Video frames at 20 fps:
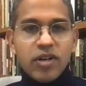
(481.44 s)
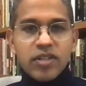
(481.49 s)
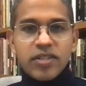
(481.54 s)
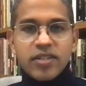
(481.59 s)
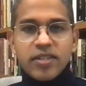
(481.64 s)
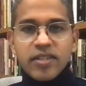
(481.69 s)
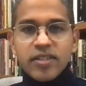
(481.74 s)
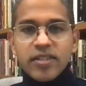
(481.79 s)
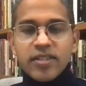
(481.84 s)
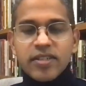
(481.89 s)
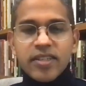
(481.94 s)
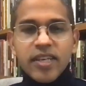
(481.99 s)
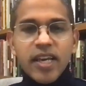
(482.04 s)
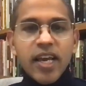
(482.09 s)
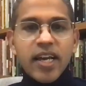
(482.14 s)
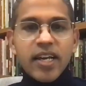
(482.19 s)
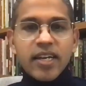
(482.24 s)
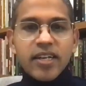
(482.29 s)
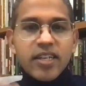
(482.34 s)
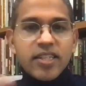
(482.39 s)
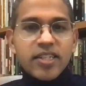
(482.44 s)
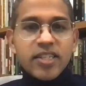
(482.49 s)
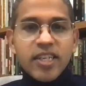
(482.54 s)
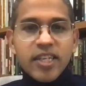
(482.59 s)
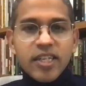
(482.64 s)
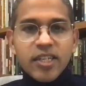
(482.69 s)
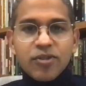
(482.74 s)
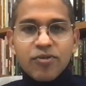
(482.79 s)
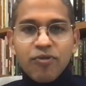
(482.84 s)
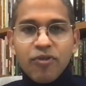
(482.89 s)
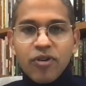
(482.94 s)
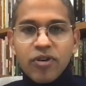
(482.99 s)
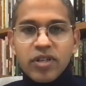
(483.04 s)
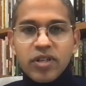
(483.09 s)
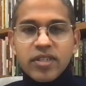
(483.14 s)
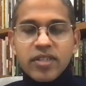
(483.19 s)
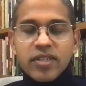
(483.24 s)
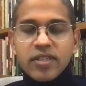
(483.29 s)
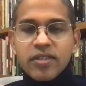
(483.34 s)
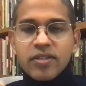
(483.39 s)
instance, Christians, for
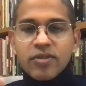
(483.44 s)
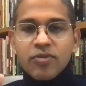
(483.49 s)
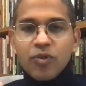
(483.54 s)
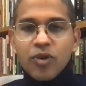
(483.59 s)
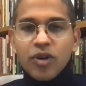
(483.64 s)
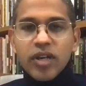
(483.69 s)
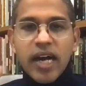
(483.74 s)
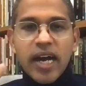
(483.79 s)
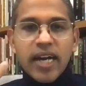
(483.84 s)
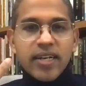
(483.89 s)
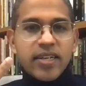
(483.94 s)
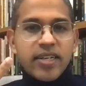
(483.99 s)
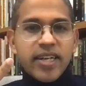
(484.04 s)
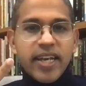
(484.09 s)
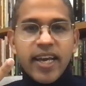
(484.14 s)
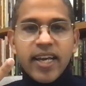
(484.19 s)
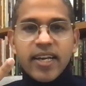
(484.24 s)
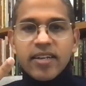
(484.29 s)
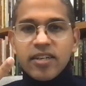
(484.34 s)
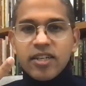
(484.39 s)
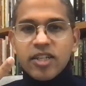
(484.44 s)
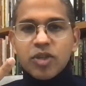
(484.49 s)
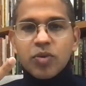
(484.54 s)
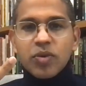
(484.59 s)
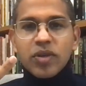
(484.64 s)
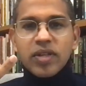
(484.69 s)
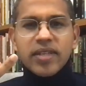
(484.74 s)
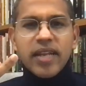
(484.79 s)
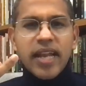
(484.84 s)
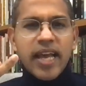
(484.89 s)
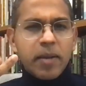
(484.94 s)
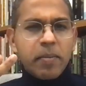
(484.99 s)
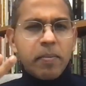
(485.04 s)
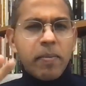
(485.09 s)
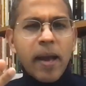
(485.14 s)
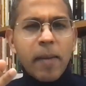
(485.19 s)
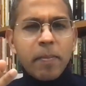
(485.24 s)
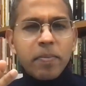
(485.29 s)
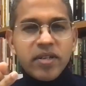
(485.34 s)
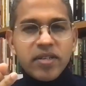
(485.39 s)
instance, would undertake rituals like
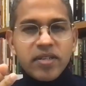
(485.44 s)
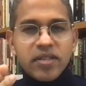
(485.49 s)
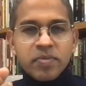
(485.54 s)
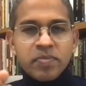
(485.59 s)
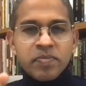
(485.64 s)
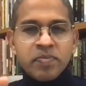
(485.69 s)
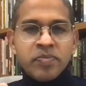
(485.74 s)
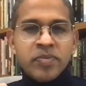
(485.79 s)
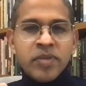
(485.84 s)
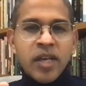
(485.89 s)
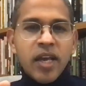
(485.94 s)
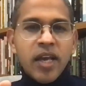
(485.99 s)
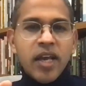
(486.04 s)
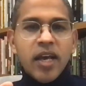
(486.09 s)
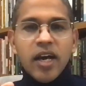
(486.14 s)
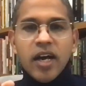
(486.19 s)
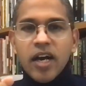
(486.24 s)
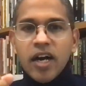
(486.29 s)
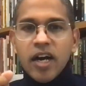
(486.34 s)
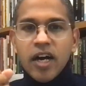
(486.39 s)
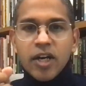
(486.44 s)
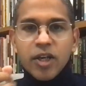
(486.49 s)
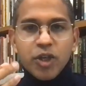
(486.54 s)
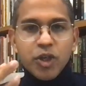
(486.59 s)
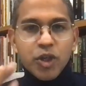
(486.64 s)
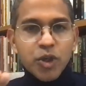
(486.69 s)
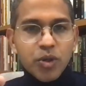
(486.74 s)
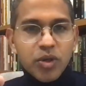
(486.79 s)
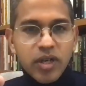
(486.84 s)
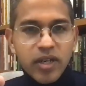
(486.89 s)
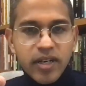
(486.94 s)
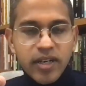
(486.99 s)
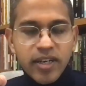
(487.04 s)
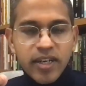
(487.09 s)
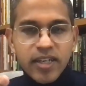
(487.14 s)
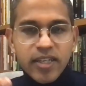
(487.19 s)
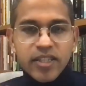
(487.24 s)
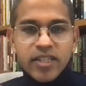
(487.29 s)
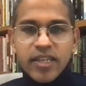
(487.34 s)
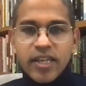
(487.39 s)
baptism,
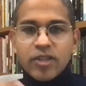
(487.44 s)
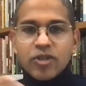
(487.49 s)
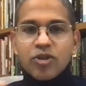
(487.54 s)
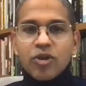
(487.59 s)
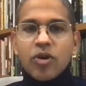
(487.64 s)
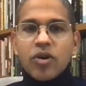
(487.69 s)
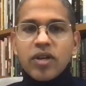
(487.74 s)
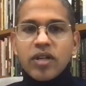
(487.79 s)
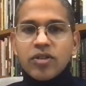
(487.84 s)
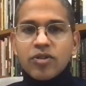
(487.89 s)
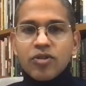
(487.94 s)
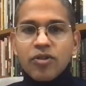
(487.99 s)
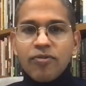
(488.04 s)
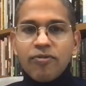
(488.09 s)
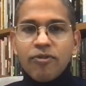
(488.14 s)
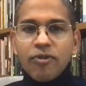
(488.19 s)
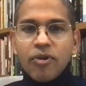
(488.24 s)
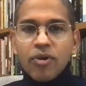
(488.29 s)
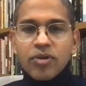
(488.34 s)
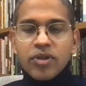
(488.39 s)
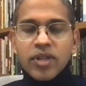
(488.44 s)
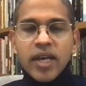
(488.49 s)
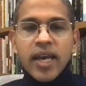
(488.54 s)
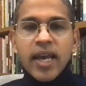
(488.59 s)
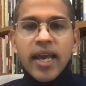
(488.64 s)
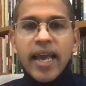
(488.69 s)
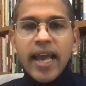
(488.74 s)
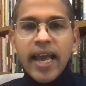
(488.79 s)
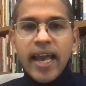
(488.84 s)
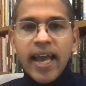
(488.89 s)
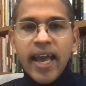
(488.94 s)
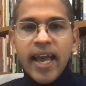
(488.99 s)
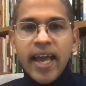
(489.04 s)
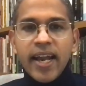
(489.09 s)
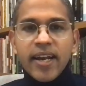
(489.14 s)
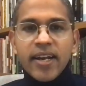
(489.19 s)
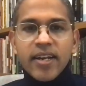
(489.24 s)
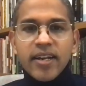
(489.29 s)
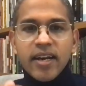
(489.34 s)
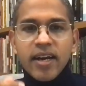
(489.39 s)
Eucharist, and so on and so forth.
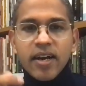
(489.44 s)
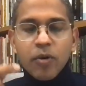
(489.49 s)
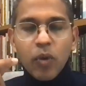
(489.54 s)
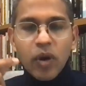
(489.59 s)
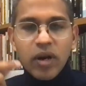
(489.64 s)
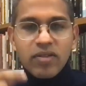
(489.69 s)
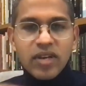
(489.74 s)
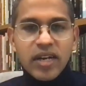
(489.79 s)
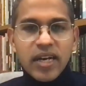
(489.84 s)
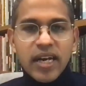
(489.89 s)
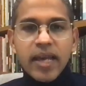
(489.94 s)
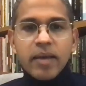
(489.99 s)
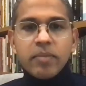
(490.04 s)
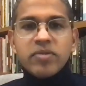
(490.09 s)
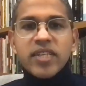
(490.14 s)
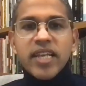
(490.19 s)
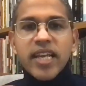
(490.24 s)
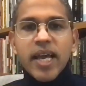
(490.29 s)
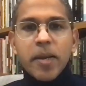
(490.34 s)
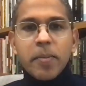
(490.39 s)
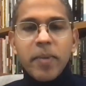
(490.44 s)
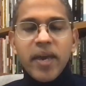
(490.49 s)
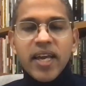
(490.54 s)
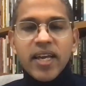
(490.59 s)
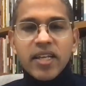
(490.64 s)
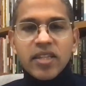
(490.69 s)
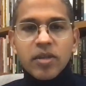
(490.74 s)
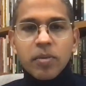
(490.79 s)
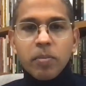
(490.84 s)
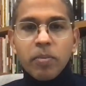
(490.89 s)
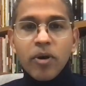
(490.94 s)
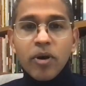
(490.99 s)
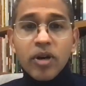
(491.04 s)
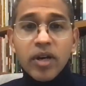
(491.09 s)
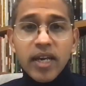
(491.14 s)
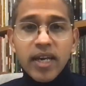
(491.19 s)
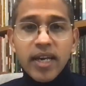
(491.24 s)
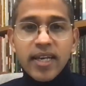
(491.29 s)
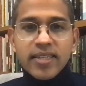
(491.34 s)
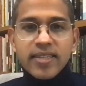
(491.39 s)
And one of the claims that I make in the
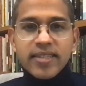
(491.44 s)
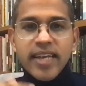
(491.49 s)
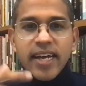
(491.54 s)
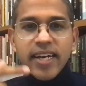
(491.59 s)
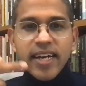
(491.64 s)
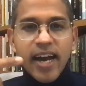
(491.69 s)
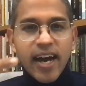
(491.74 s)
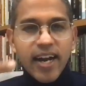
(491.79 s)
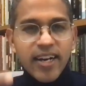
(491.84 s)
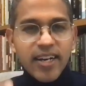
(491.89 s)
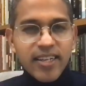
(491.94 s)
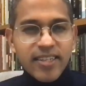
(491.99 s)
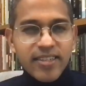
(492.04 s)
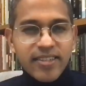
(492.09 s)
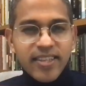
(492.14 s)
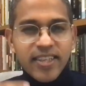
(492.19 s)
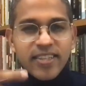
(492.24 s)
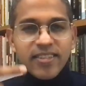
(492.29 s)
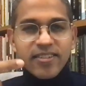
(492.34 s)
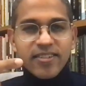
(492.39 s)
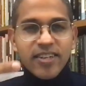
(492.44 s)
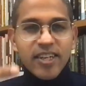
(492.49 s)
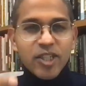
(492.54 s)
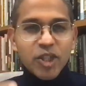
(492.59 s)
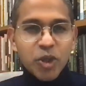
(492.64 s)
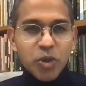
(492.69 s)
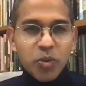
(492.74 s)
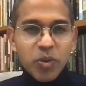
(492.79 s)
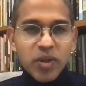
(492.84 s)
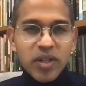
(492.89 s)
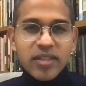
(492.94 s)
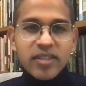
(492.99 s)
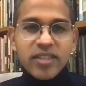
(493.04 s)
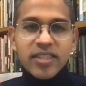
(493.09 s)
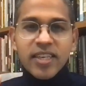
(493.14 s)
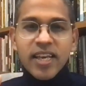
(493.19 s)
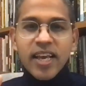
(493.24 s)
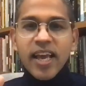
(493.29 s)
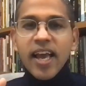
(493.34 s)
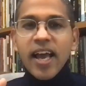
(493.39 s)
book is that unless these
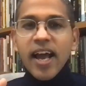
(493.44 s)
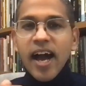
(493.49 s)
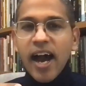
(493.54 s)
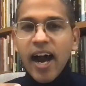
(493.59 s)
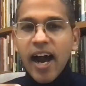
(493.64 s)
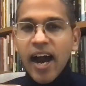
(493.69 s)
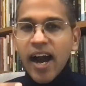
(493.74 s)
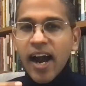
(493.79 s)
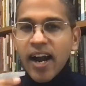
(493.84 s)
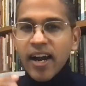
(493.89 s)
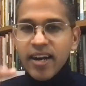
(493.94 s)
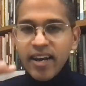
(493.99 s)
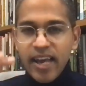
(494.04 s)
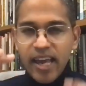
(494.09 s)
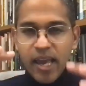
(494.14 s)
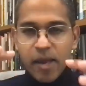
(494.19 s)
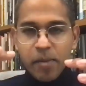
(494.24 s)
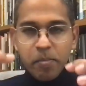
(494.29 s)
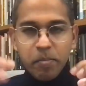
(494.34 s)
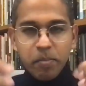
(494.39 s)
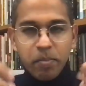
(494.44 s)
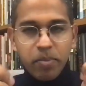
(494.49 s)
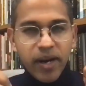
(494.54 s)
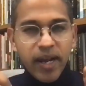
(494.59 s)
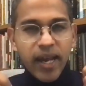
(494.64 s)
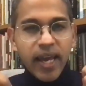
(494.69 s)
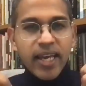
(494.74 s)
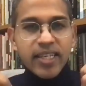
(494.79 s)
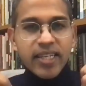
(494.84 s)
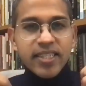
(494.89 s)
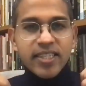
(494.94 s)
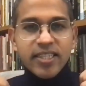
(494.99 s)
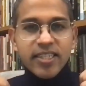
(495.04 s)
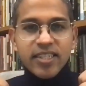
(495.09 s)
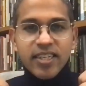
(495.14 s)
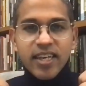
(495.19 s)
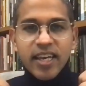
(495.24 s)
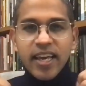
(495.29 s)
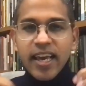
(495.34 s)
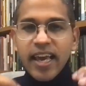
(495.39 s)
rituals are
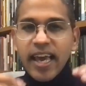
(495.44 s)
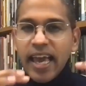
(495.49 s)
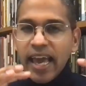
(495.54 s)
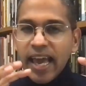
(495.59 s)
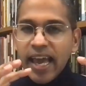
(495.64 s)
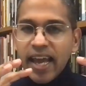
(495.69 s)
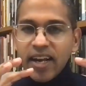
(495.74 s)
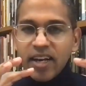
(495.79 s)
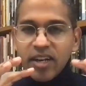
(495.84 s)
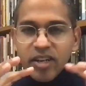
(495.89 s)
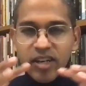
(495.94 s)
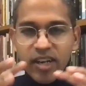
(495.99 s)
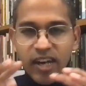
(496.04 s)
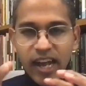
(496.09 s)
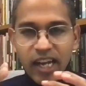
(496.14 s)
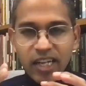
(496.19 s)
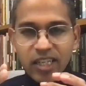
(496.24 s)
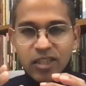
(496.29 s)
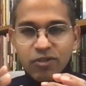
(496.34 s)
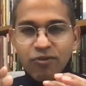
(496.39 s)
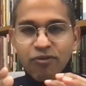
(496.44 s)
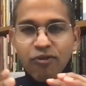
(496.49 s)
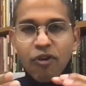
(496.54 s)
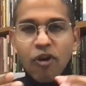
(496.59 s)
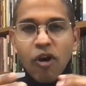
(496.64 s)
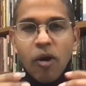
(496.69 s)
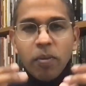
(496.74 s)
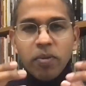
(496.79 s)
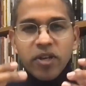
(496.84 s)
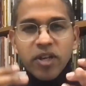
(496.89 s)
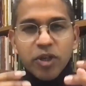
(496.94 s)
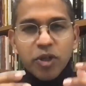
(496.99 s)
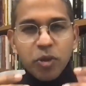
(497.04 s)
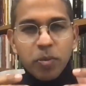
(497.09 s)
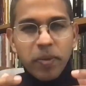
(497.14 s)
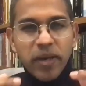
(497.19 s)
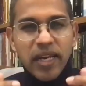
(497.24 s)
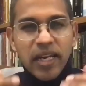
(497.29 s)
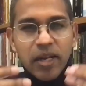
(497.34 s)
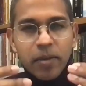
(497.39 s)
embraced and transformed to
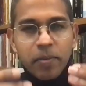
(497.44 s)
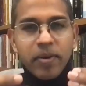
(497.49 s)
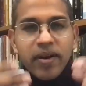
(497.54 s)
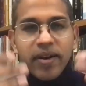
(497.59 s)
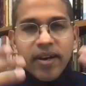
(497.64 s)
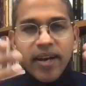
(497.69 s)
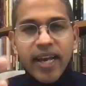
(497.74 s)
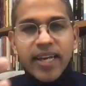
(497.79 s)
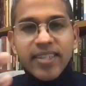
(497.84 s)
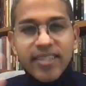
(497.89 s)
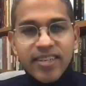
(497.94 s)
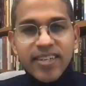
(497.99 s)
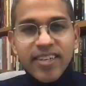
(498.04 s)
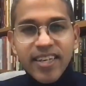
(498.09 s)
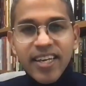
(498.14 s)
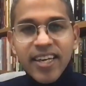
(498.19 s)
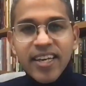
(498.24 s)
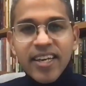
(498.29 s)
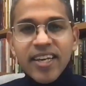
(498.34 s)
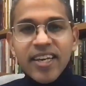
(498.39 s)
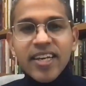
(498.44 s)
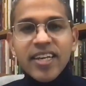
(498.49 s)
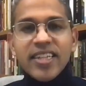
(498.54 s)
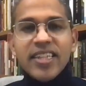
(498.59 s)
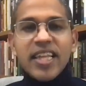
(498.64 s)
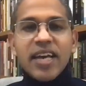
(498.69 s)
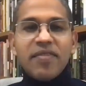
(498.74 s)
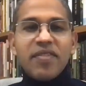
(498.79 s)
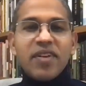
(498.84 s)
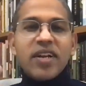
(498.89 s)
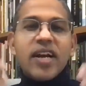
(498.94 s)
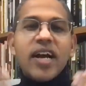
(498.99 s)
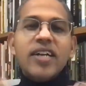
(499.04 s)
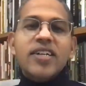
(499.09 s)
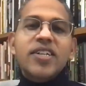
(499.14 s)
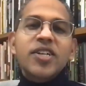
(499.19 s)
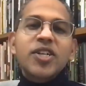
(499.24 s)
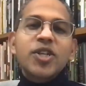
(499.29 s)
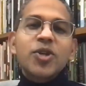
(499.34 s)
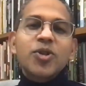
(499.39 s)
be liberatory, they will
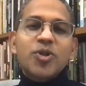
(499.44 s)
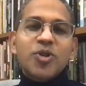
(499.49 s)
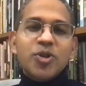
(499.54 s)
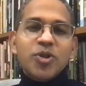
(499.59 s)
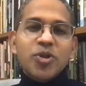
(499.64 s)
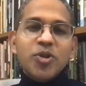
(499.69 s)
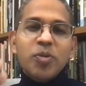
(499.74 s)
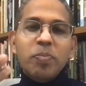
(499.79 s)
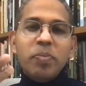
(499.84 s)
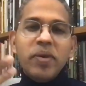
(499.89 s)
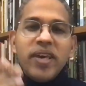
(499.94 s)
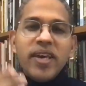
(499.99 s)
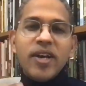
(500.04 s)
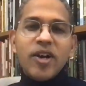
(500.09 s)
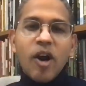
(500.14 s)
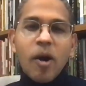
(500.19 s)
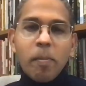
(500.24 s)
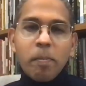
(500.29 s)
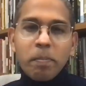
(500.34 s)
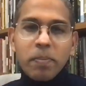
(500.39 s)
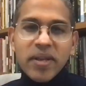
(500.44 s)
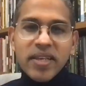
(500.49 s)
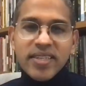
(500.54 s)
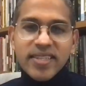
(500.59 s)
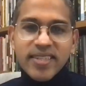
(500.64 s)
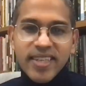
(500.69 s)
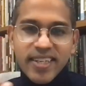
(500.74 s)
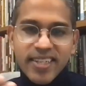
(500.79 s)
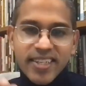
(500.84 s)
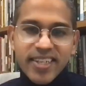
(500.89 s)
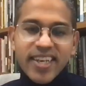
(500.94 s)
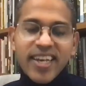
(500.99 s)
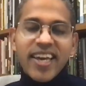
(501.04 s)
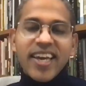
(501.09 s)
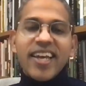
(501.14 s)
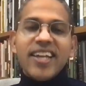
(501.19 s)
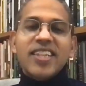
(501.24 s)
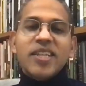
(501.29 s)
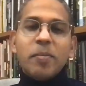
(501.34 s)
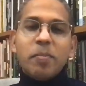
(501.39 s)
continue to be complicit
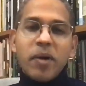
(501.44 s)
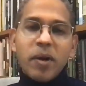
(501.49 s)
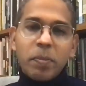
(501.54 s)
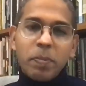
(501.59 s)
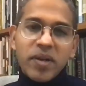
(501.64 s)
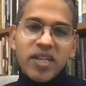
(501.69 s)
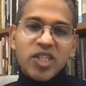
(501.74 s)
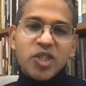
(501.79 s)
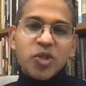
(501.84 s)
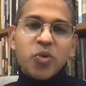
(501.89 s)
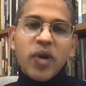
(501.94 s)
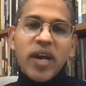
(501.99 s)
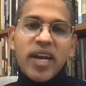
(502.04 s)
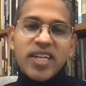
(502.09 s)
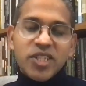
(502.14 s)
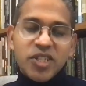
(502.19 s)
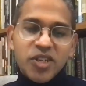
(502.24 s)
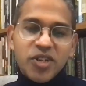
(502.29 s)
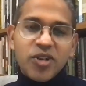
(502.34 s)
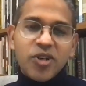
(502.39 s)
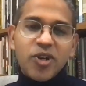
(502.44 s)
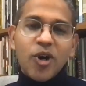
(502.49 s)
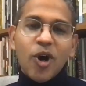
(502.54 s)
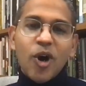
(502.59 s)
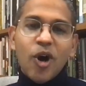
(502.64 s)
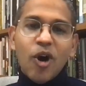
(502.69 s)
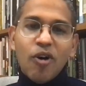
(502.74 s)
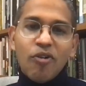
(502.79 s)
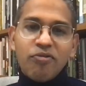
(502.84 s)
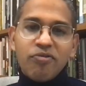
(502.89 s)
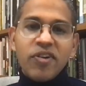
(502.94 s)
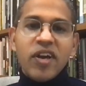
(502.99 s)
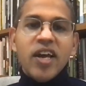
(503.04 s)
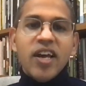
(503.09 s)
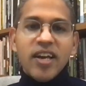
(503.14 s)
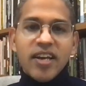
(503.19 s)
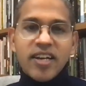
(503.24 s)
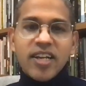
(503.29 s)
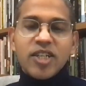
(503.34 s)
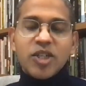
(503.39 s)
in the perpetuation of
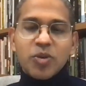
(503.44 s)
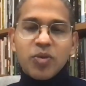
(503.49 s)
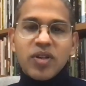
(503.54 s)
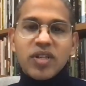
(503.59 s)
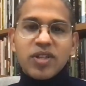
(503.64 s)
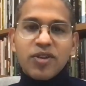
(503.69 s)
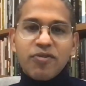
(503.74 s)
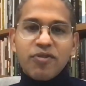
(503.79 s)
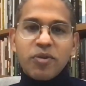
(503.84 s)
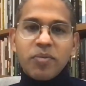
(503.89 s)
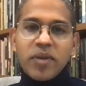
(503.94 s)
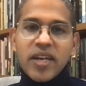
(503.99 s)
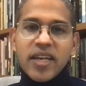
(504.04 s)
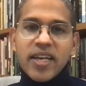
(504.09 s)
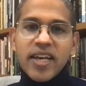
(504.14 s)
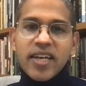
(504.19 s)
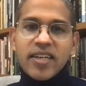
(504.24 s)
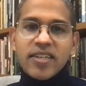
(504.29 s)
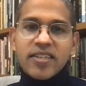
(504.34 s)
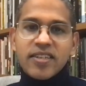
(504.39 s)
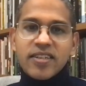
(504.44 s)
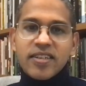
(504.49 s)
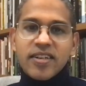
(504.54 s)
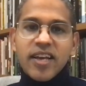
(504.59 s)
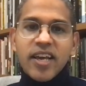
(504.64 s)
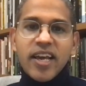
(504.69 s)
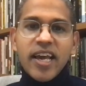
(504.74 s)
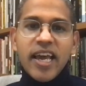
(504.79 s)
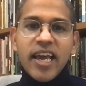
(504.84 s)
rituals of humiliation.